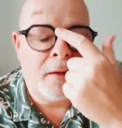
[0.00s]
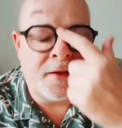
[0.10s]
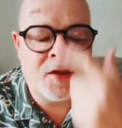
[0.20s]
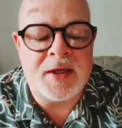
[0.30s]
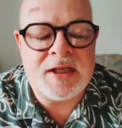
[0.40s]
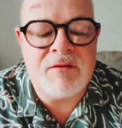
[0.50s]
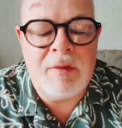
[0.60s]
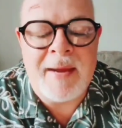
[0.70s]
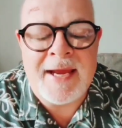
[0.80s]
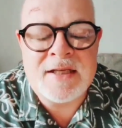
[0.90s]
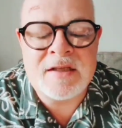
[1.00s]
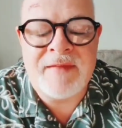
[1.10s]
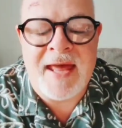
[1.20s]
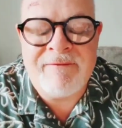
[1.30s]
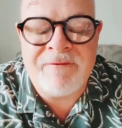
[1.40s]
the twitching remains
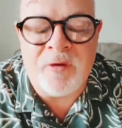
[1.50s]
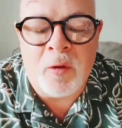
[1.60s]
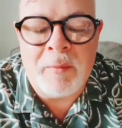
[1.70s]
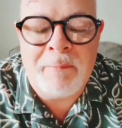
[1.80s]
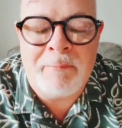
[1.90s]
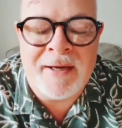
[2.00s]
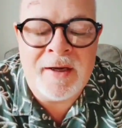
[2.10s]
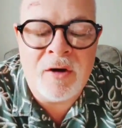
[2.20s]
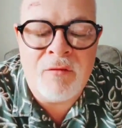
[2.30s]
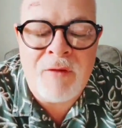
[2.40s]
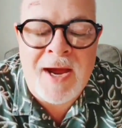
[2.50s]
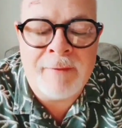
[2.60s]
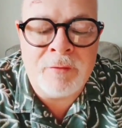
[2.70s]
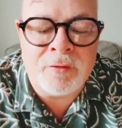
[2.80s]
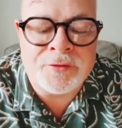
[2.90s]
of their former bingo
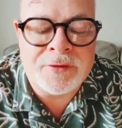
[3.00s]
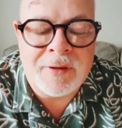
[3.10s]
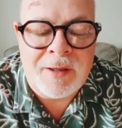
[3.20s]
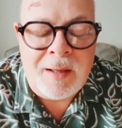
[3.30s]
rivals.